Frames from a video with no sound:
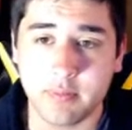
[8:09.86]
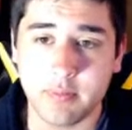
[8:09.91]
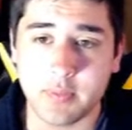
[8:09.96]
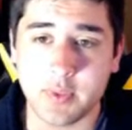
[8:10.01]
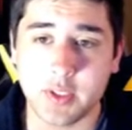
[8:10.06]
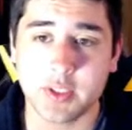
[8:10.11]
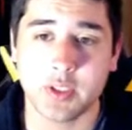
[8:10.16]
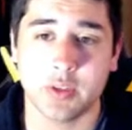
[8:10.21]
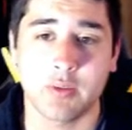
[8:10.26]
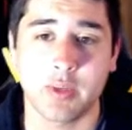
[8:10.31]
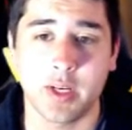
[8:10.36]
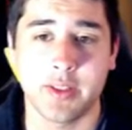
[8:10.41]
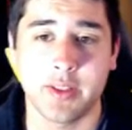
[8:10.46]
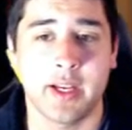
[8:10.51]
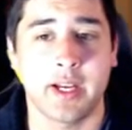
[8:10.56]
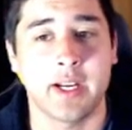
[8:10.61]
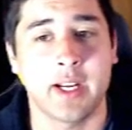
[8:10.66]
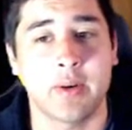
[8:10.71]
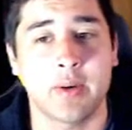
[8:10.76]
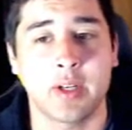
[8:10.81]
to run
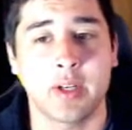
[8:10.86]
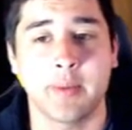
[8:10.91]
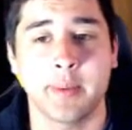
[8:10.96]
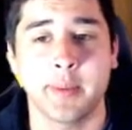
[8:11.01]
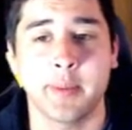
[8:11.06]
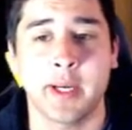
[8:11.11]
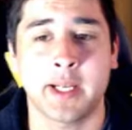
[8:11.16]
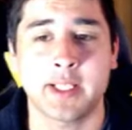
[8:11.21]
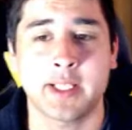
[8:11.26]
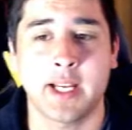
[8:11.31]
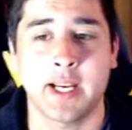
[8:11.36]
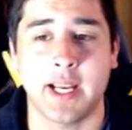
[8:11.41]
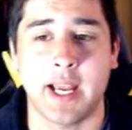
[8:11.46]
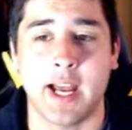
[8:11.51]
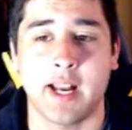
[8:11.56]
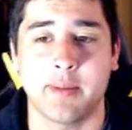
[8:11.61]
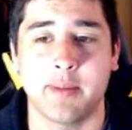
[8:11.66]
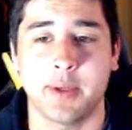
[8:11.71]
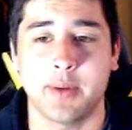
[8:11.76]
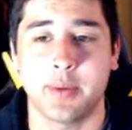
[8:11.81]
that. Now we're going to be max attack
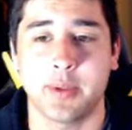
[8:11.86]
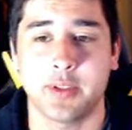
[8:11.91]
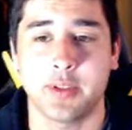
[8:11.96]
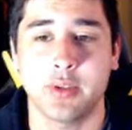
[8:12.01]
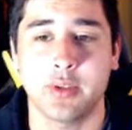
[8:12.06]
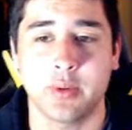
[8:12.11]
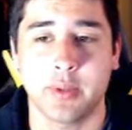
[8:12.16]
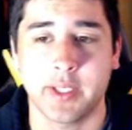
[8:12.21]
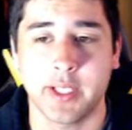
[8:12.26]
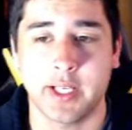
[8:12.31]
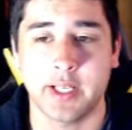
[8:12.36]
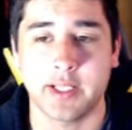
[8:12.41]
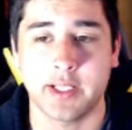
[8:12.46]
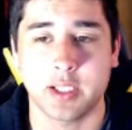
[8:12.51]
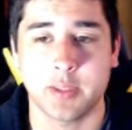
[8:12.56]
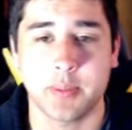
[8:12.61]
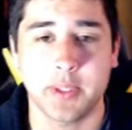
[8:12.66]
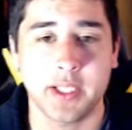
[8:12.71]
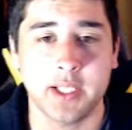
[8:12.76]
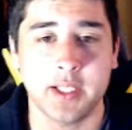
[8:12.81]
Adamant with 228 in
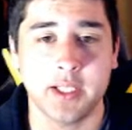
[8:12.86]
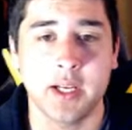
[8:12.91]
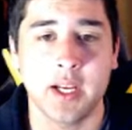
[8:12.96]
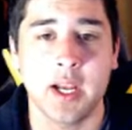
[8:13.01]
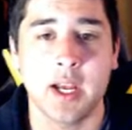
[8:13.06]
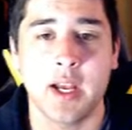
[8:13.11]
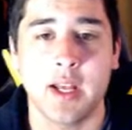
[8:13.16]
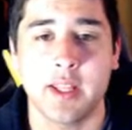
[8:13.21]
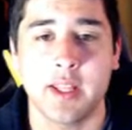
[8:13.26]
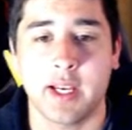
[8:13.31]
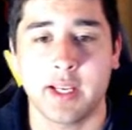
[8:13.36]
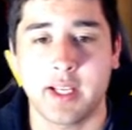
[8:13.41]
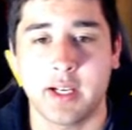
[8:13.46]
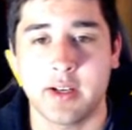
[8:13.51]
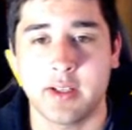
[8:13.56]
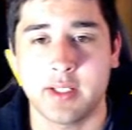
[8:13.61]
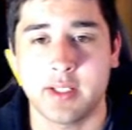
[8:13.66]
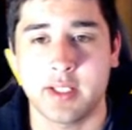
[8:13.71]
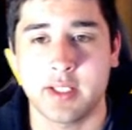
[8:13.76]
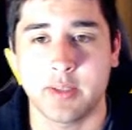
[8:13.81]
speed. That
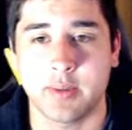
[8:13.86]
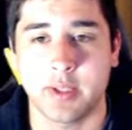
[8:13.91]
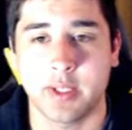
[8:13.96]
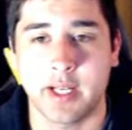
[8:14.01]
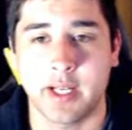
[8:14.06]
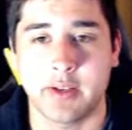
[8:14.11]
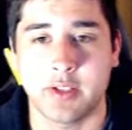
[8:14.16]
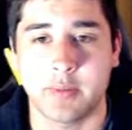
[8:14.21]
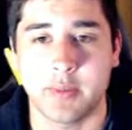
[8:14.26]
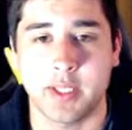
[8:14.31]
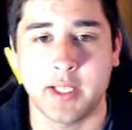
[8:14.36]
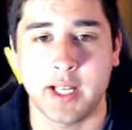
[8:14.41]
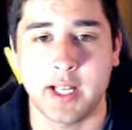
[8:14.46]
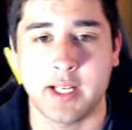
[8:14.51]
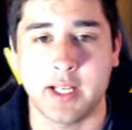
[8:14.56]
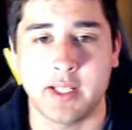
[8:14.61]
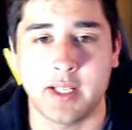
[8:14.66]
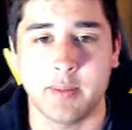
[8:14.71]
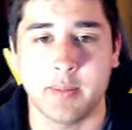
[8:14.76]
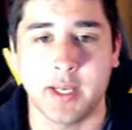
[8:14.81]
guarantees that we're going to outspeed
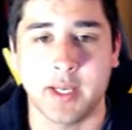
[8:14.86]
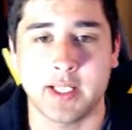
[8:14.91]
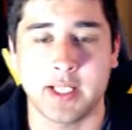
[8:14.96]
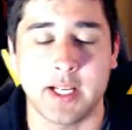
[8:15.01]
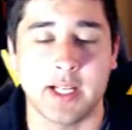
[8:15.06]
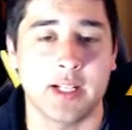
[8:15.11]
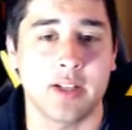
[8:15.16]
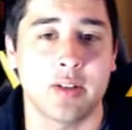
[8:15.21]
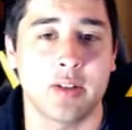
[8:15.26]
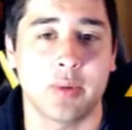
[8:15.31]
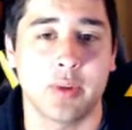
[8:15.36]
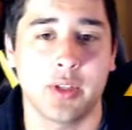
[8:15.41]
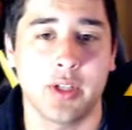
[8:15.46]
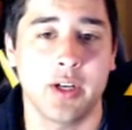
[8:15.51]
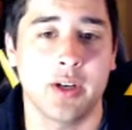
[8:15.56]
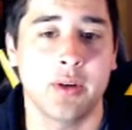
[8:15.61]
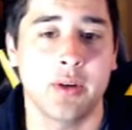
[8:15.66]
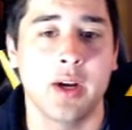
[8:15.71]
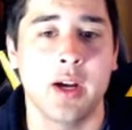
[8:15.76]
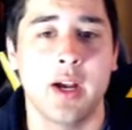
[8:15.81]
anything base 80 or
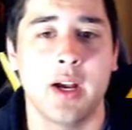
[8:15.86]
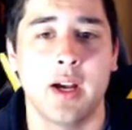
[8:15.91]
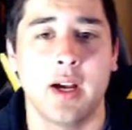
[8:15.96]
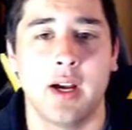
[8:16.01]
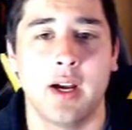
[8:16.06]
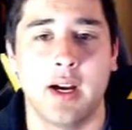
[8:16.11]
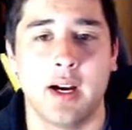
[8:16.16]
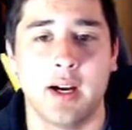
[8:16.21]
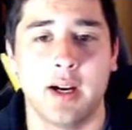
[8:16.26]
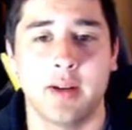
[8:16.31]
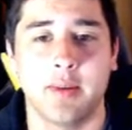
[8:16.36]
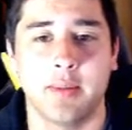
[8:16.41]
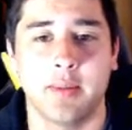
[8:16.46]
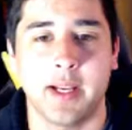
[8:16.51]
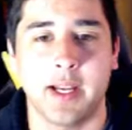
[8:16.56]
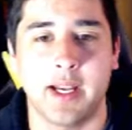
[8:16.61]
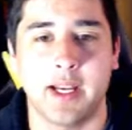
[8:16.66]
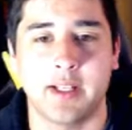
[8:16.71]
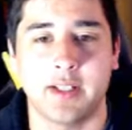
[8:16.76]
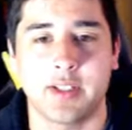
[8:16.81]
below.
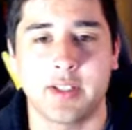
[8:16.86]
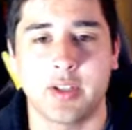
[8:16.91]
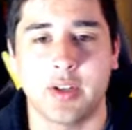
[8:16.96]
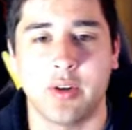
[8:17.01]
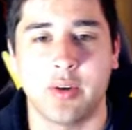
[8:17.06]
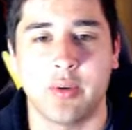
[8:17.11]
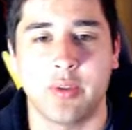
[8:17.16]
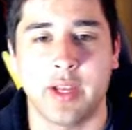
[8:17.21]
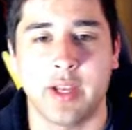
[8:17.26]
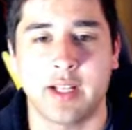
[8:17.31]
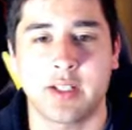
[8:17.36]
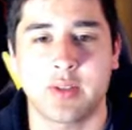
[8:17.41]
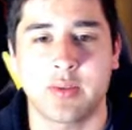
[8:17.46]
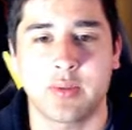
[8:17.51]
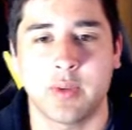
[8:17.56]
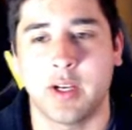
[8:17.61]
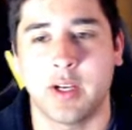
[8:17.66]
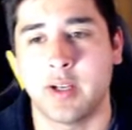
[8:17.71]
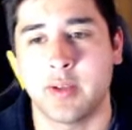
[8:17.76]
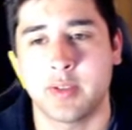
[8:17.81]
And so that's
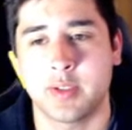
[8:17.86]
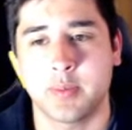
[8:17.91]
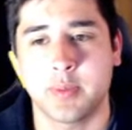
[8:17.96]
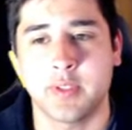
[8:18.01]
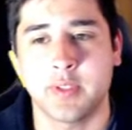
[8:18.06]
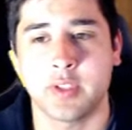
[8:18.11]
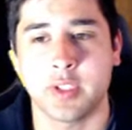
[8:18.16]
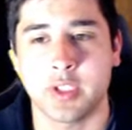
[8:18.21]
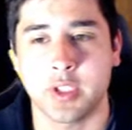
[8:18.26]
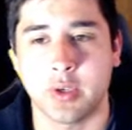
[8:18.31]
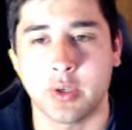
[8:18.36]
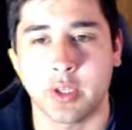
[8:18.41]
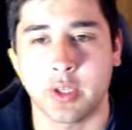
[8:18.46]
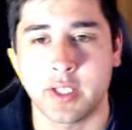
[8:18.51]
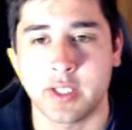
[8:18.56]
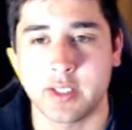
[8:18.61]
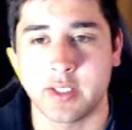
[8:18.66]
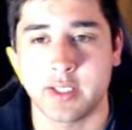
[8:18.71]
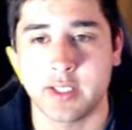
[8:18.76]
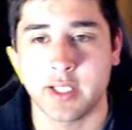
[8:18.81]
specifically
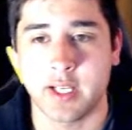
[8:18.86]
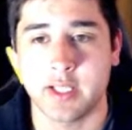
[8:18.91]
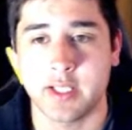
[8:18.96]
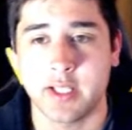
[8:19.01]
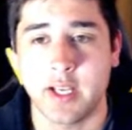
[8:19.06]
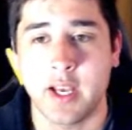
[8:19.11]
Togekiss in this case.